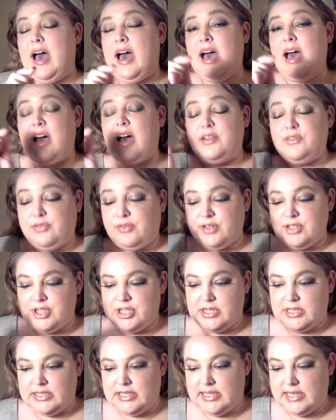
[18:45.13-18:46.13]

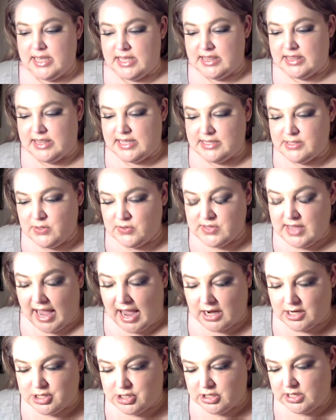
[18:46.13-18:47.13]
Unfortunately, this was
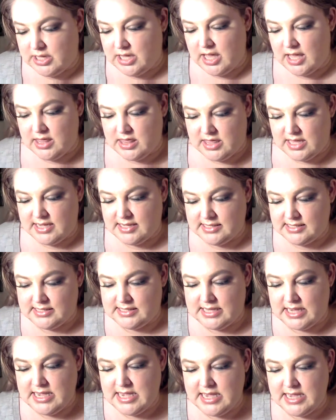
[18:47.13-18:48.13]
actually
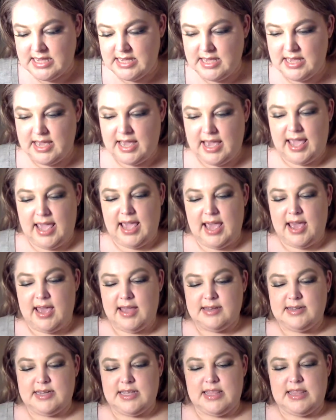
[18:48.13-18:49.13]
this
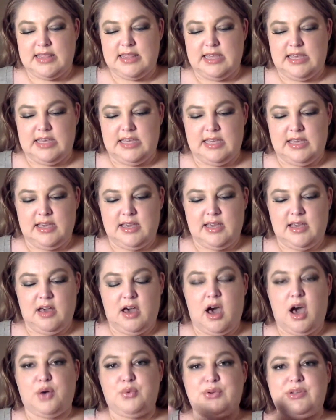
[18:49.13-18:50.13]
and the
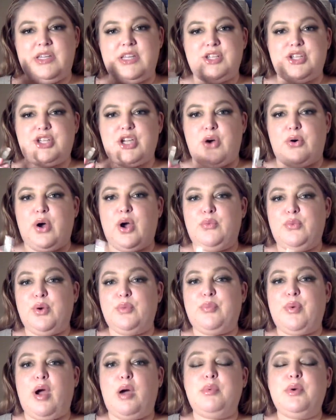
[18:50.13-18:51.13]
Acqua di Gioia were
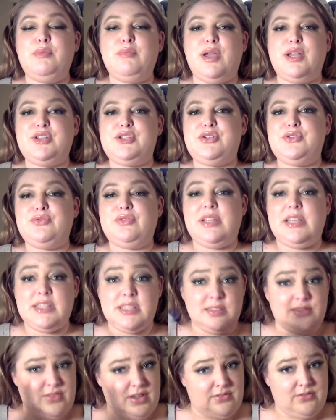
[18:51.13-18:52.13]
probably my two
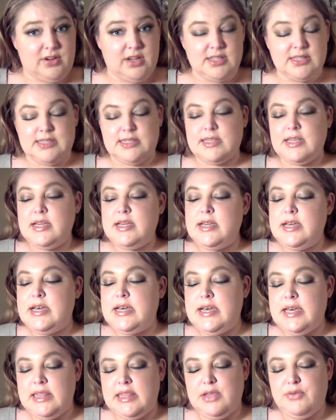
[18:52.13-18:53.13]
least favorites.
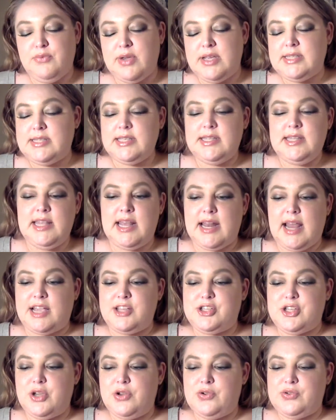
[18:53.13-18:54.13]
The reason that I
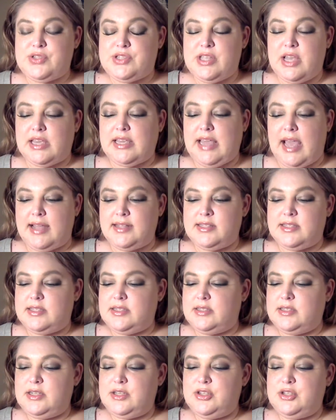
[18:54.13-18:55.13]
chose
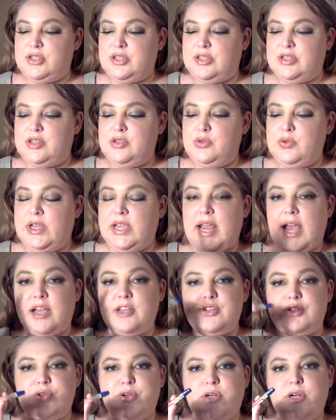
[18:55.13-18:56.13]
against Nuit
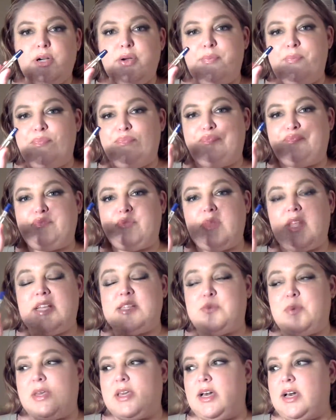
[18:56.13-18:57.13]
Azur is
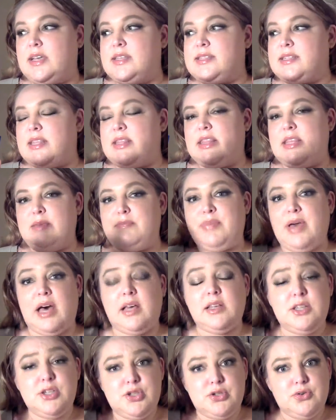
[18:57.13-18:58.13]
because the Bel
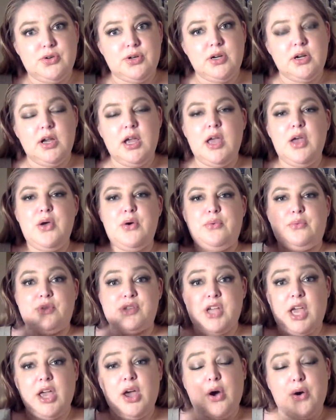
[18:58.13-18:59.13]
Azur, which
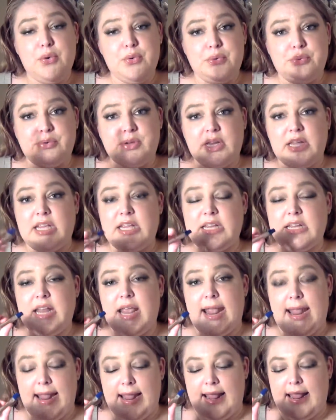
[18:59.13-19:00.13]
I own in
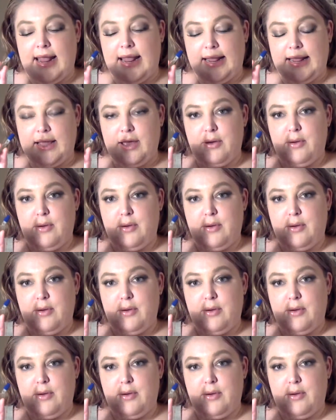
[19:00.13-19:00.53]
a